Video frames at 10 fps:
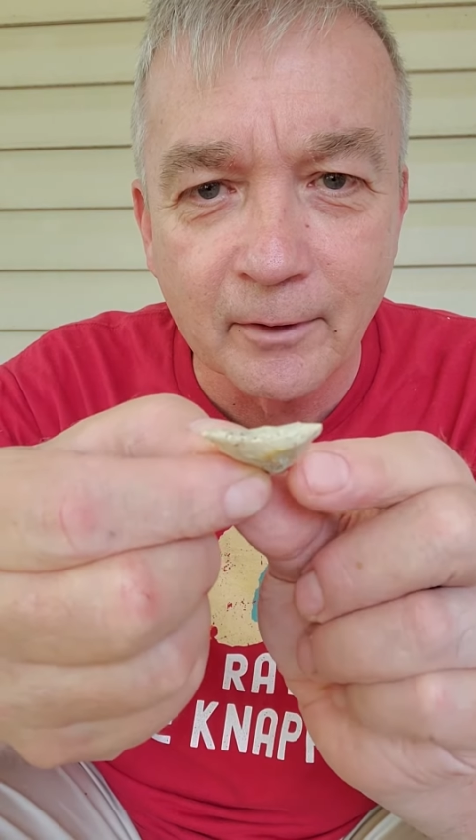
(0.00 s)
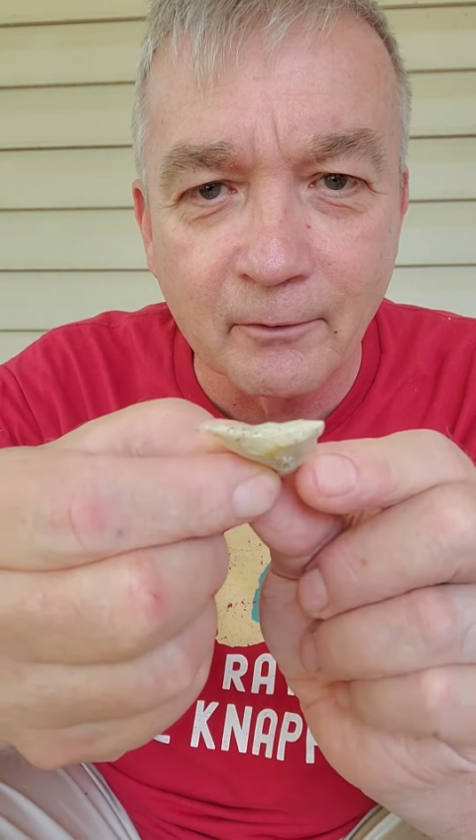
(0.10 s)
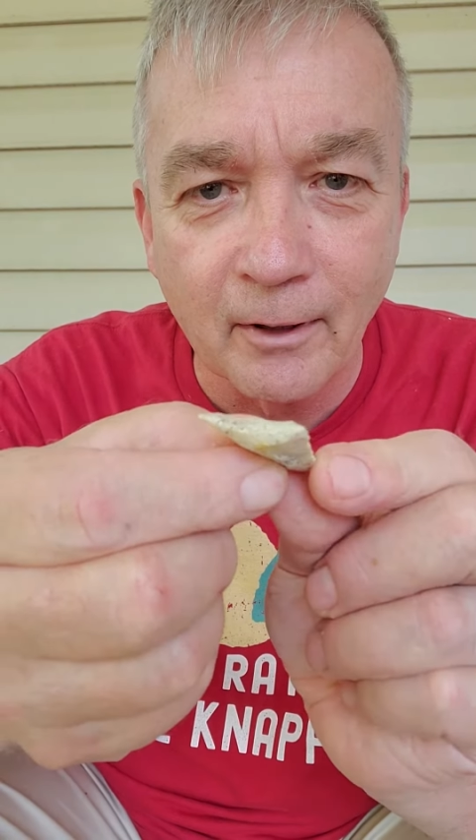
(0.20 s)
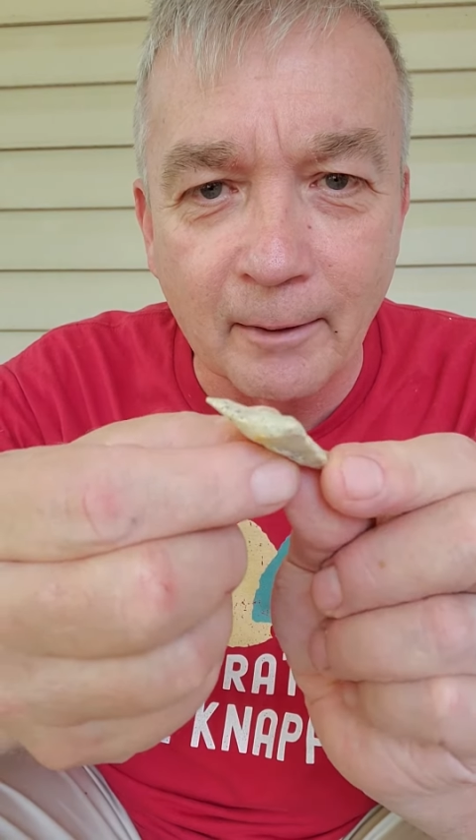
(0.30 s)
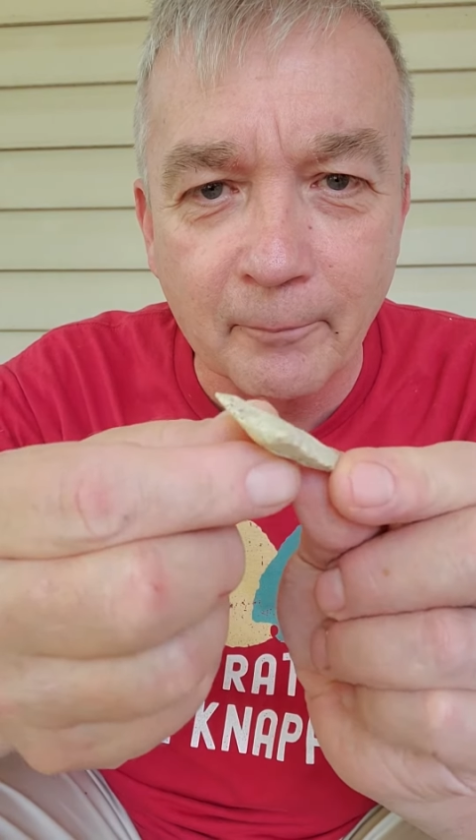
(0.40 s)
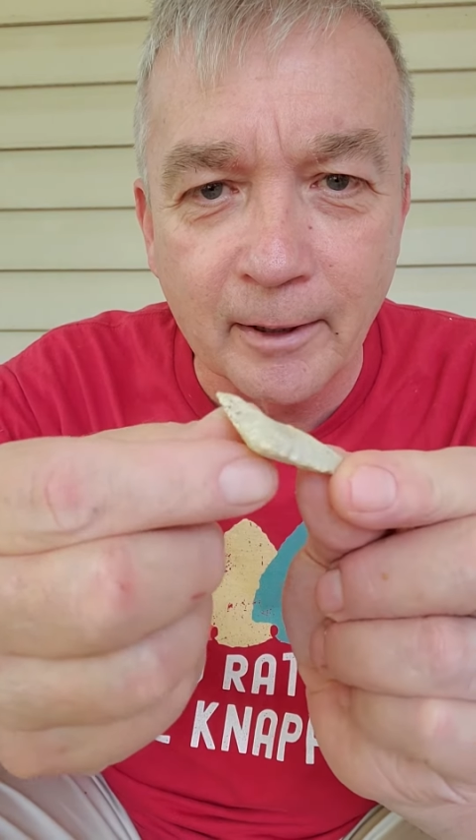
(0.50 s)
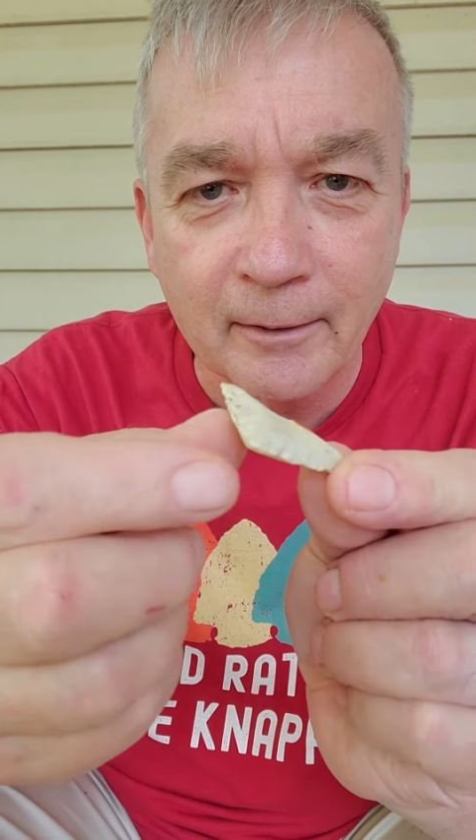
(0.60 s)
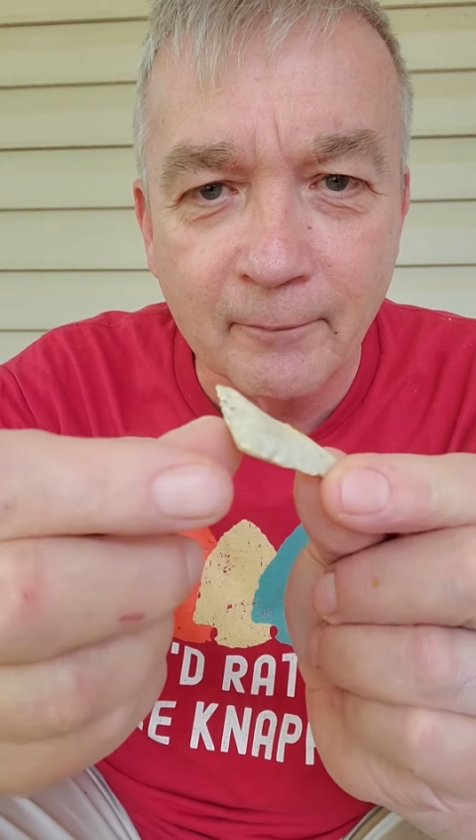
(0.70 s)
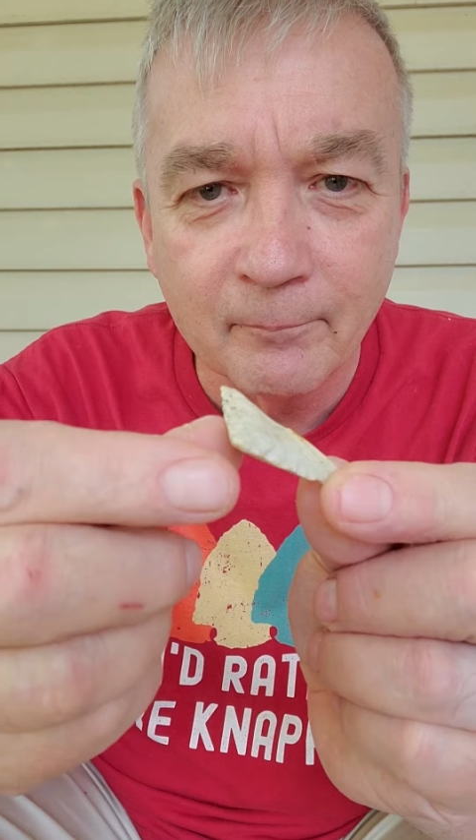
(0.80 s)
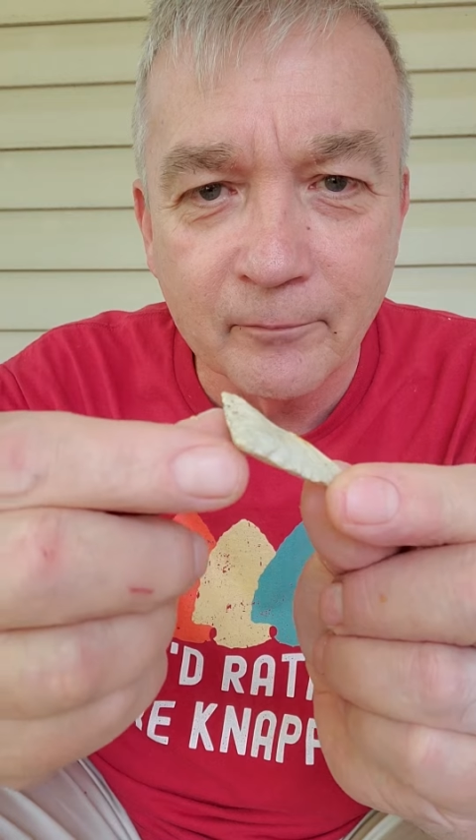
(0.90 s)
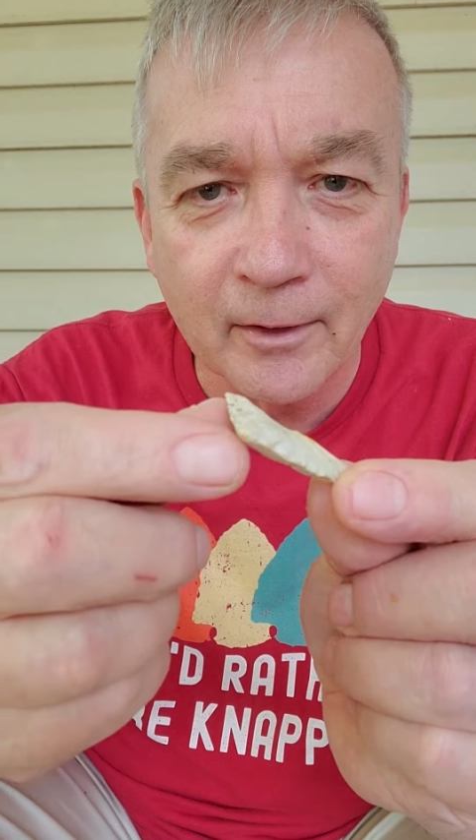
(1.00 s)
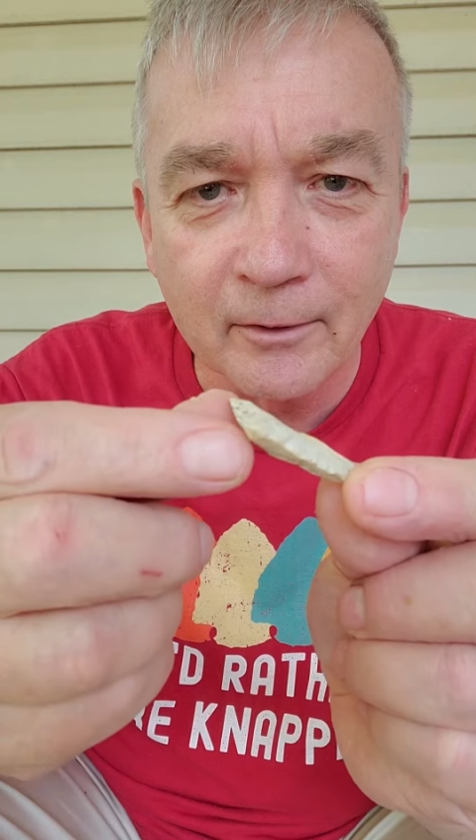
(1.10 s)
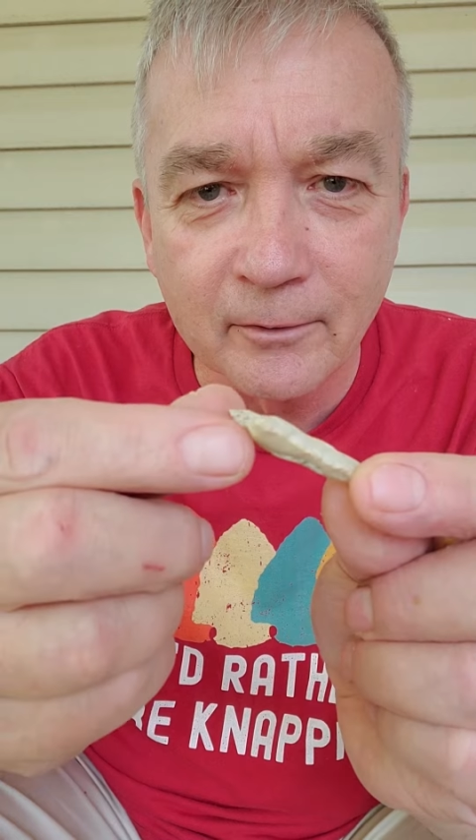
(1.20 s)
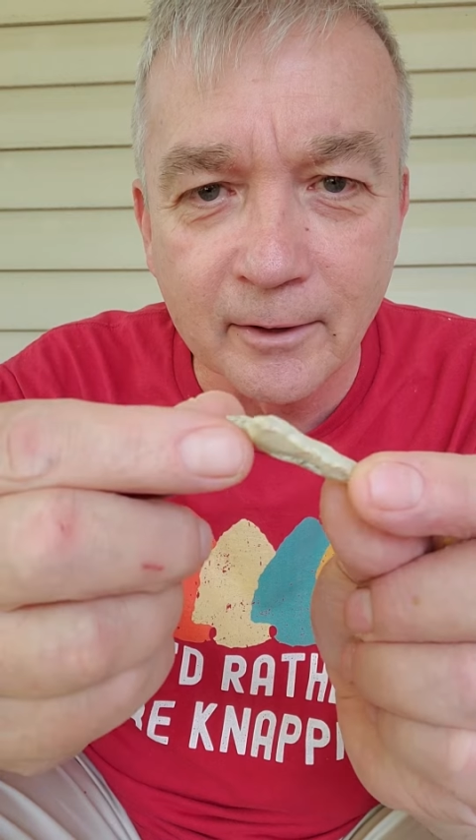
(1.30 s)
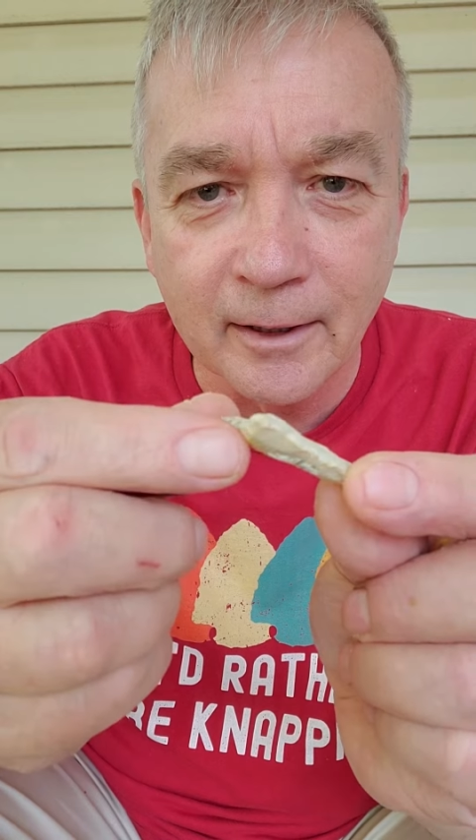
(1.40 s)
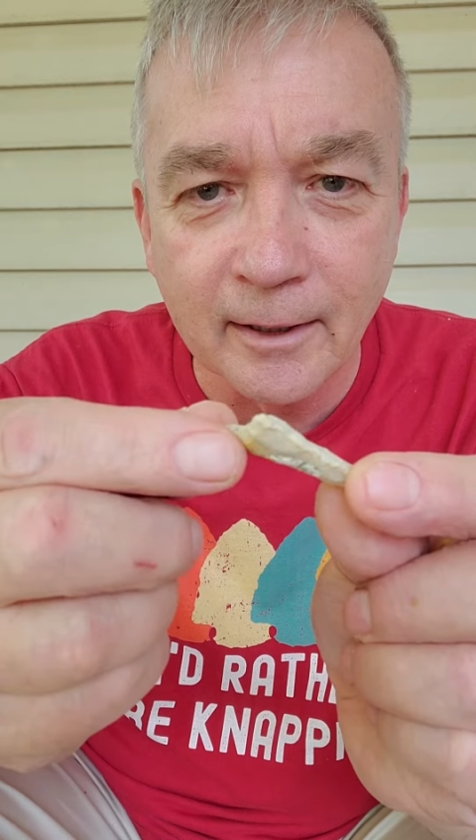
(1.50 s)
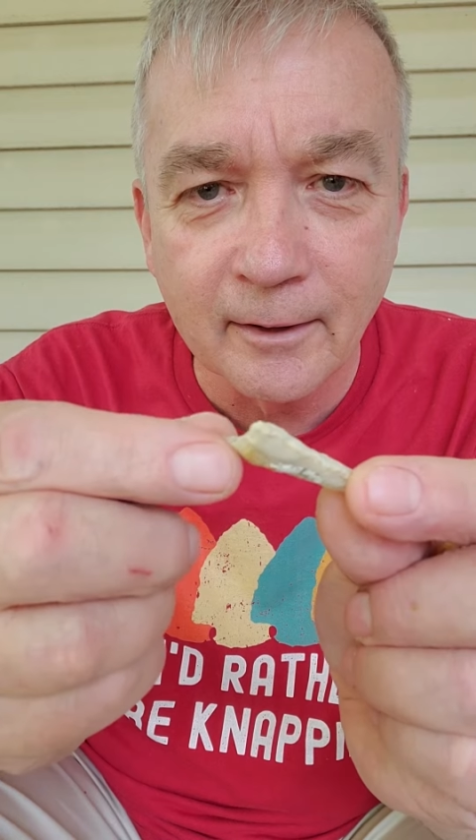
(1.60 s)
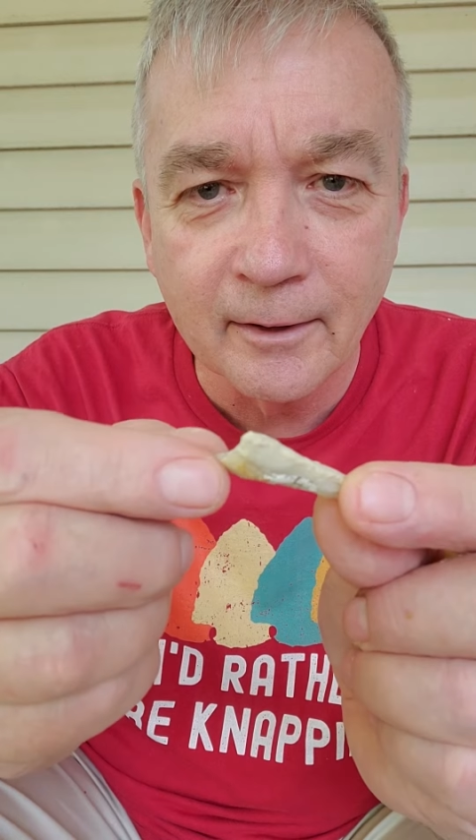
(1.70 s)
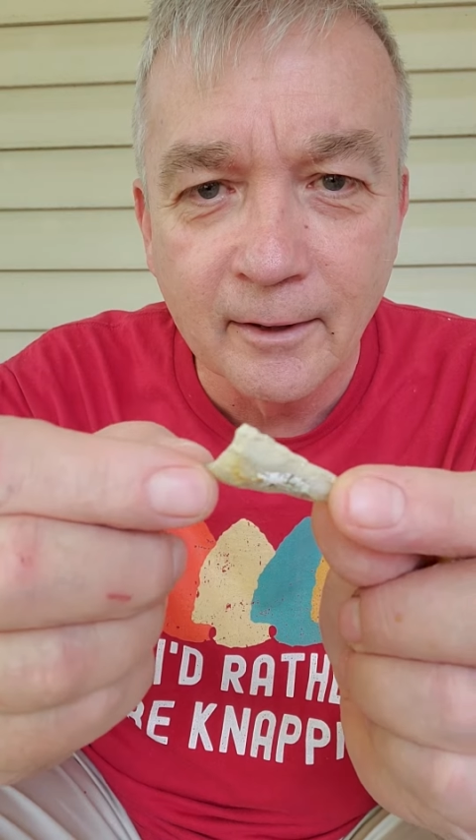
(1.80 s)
crappy. They're thick.